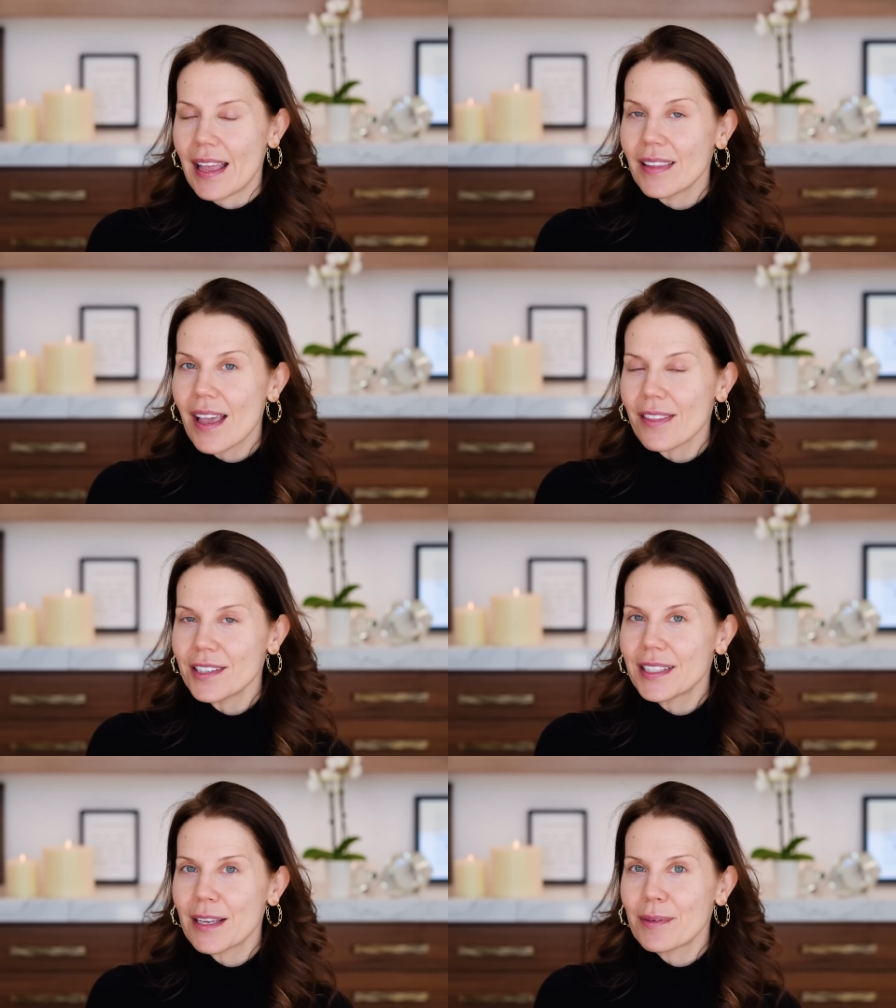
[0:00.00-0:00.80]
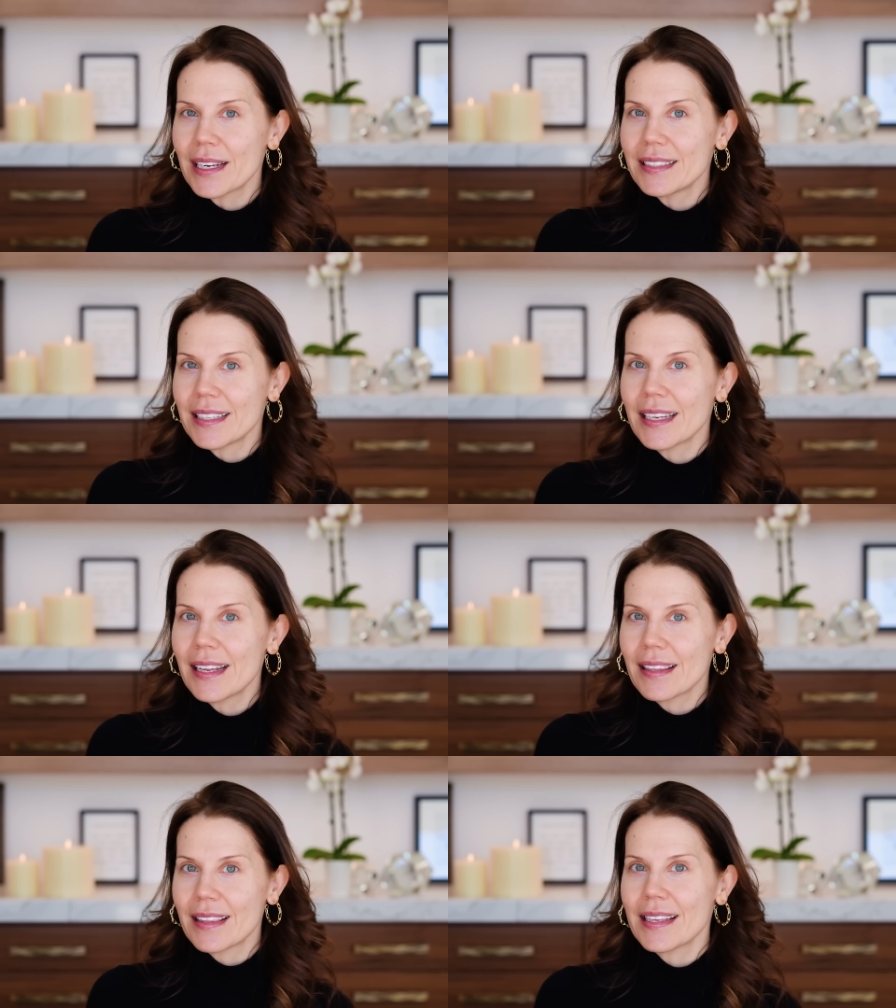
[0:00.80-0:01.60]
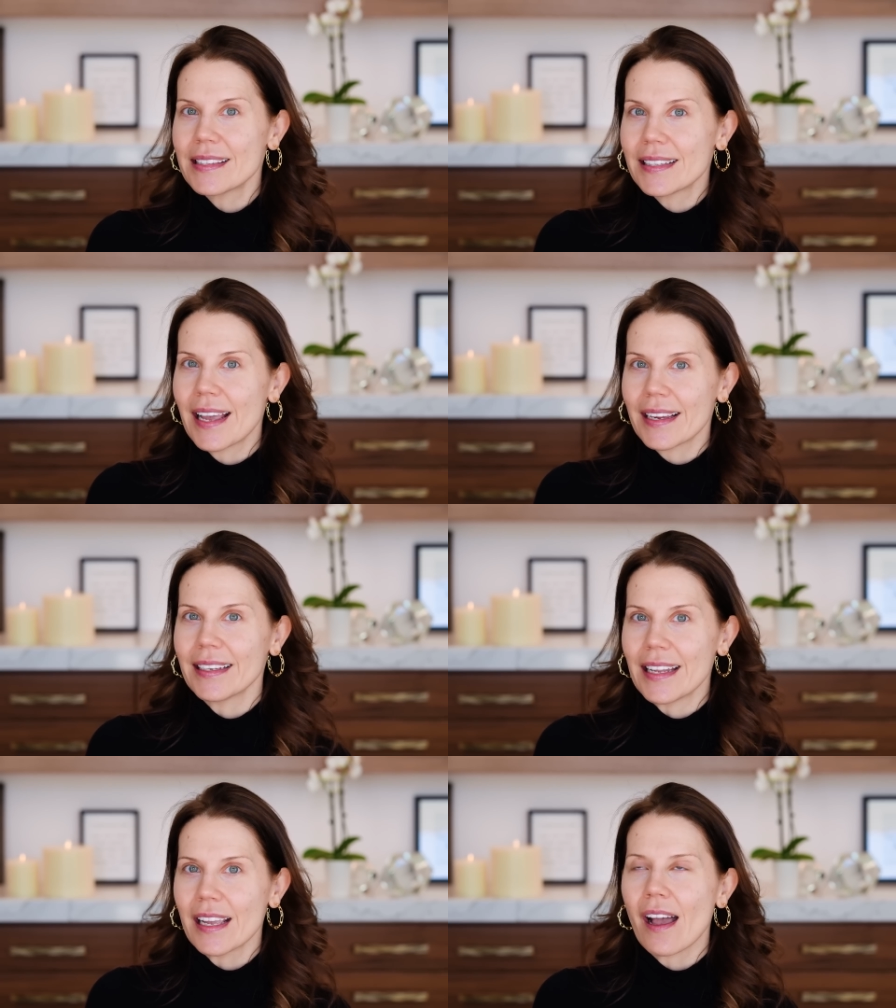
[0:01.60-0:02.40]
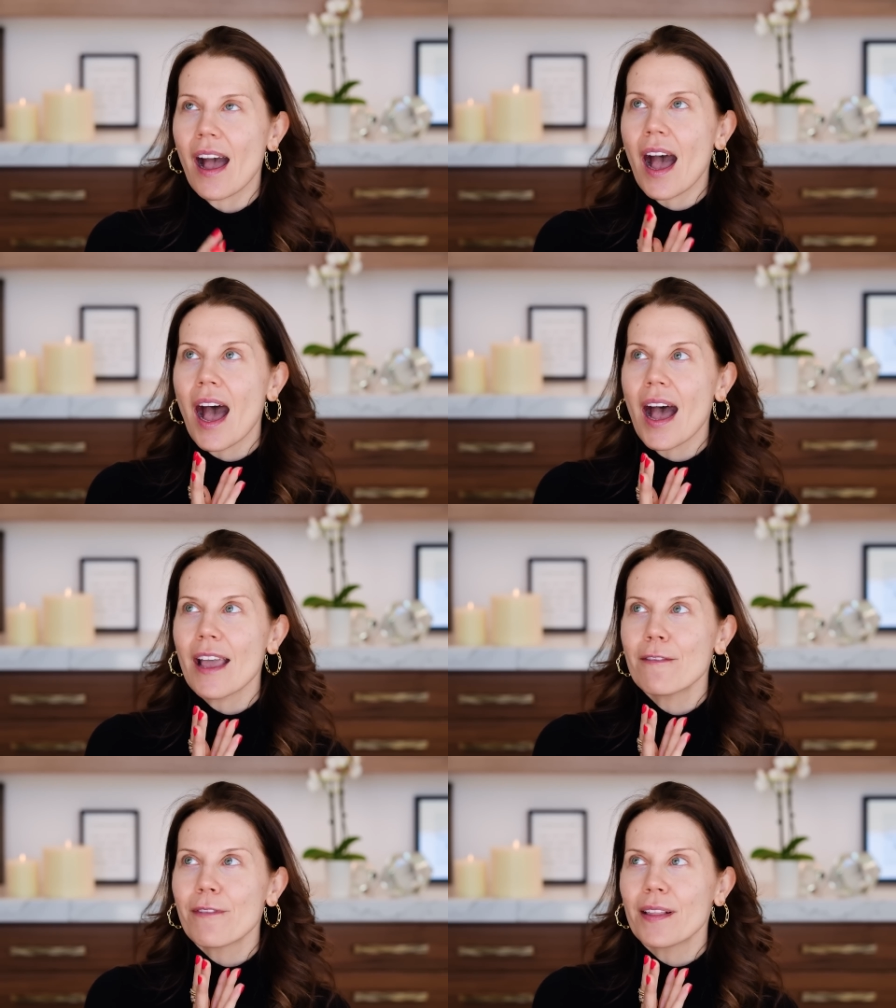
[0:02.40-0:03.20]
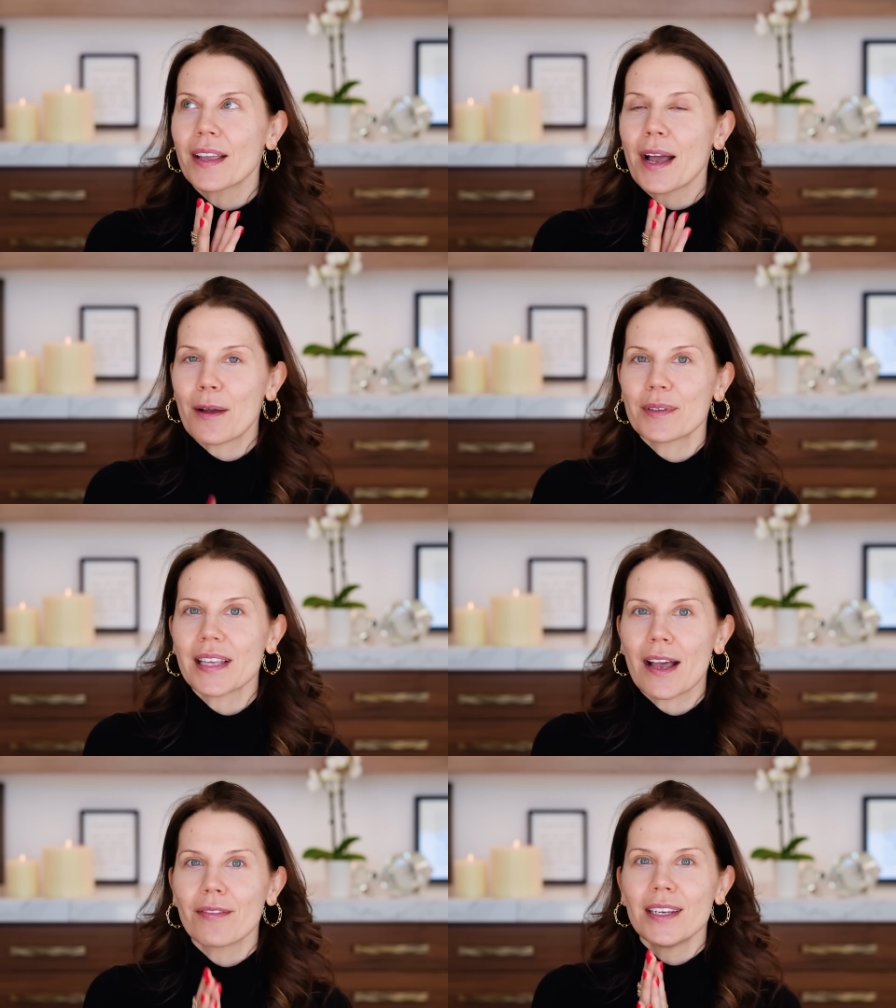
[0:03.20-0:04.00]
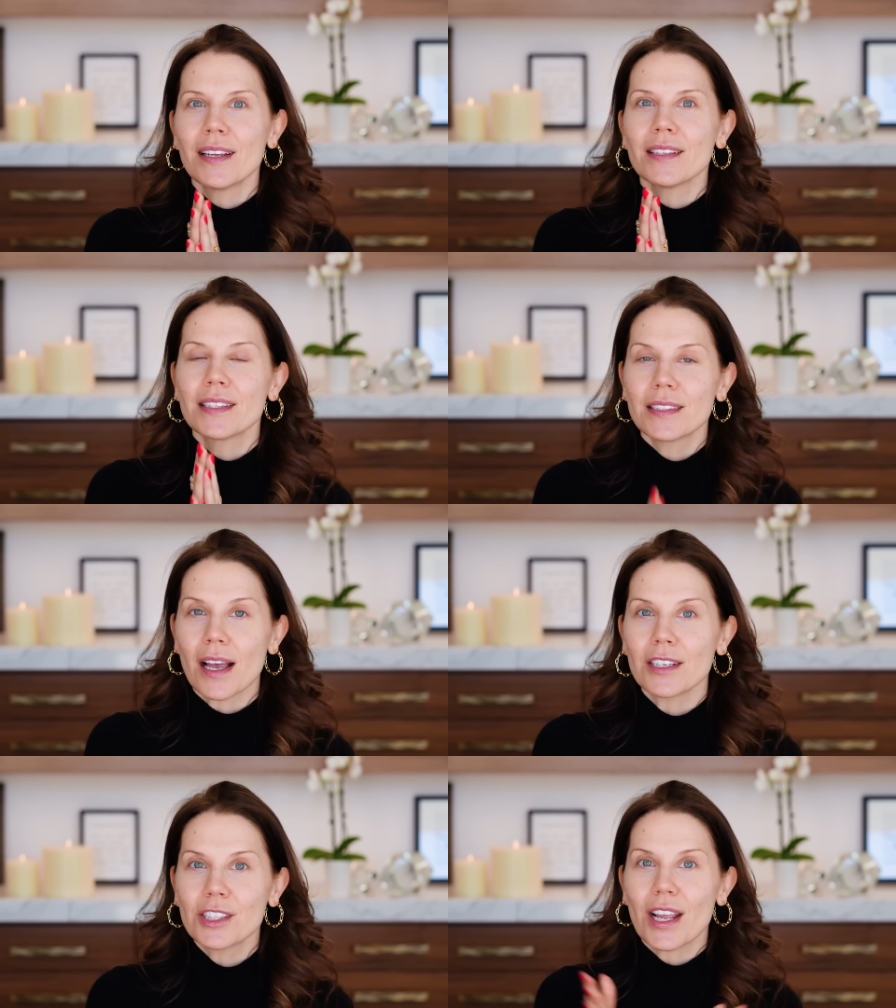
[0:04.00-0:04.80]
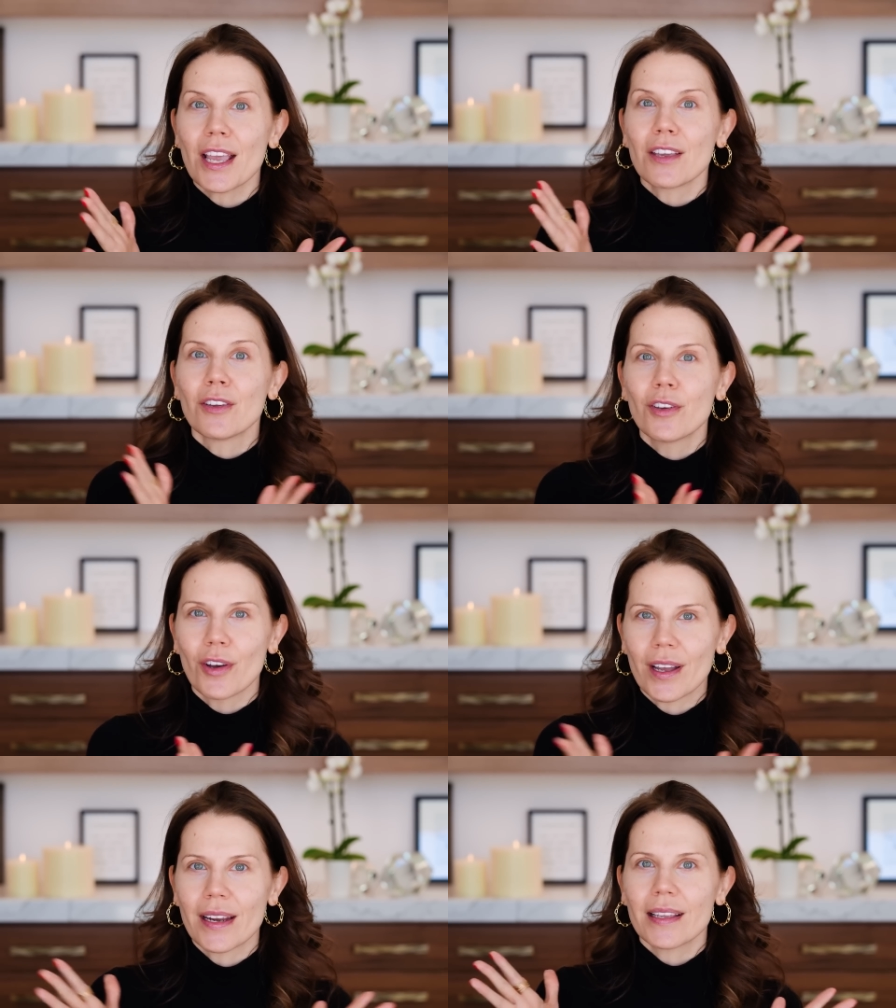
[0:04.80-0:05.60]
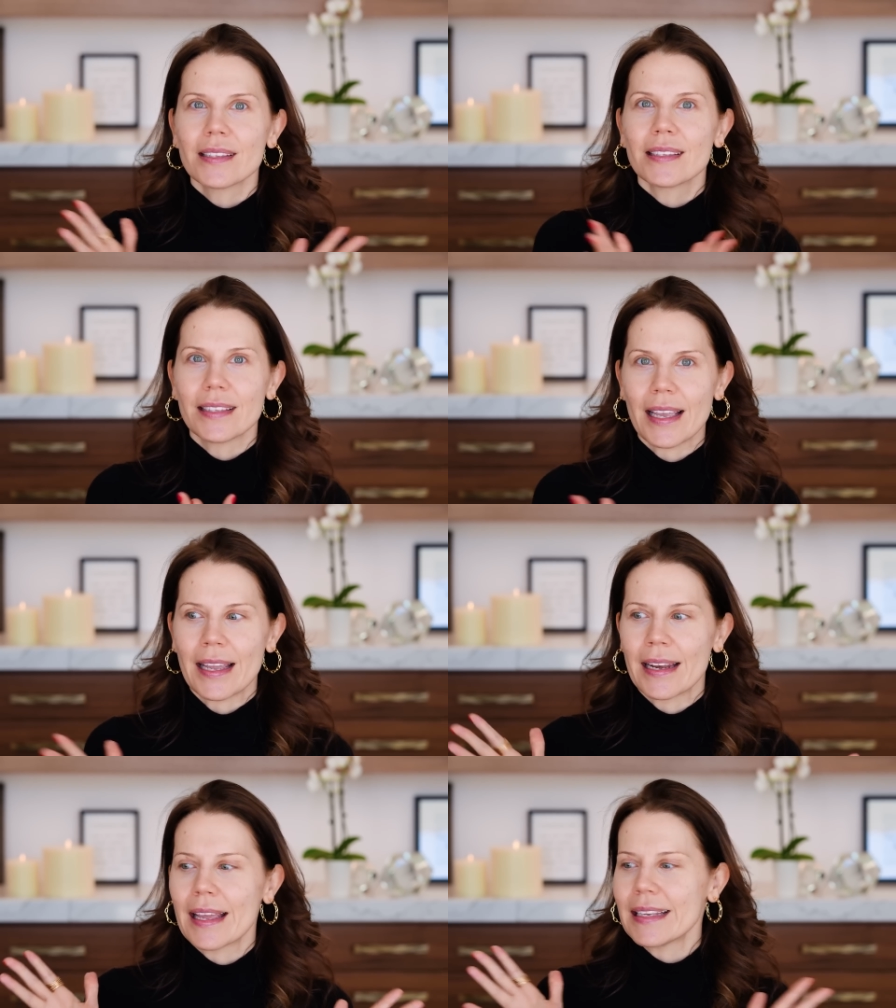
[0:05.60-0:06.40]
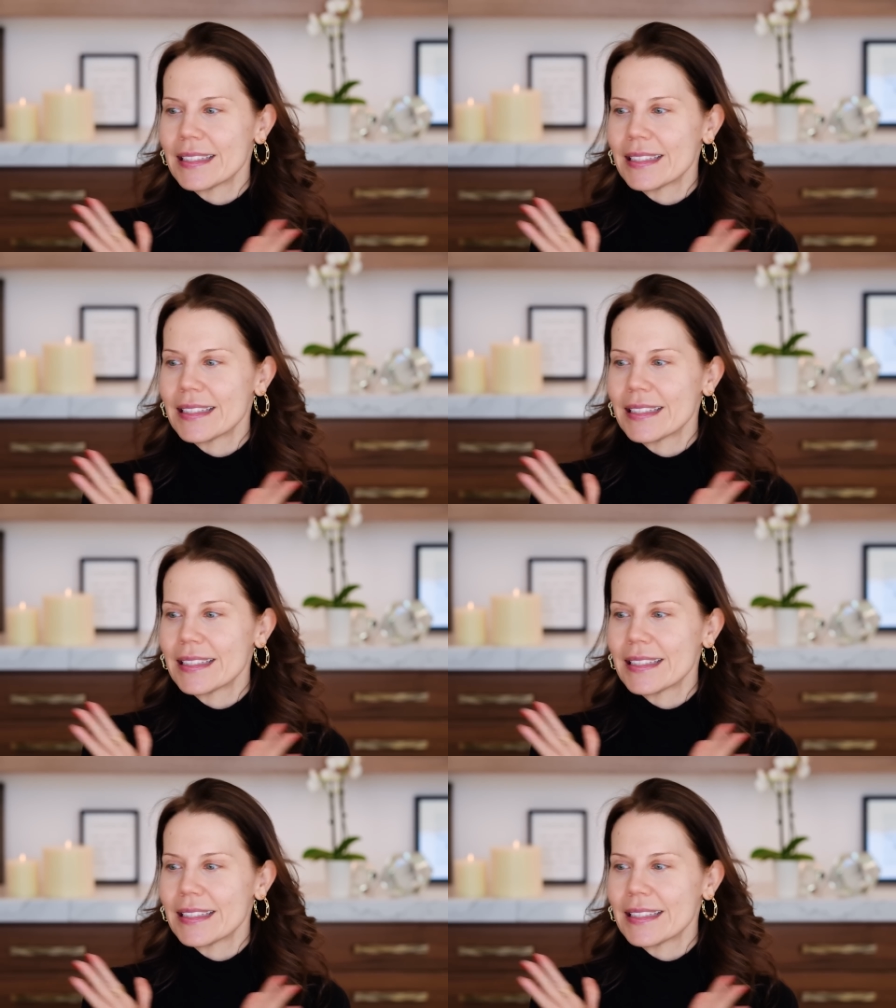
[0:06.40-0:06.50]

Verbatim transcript: And the other day when I did this technique, I felt like I was having such a good skin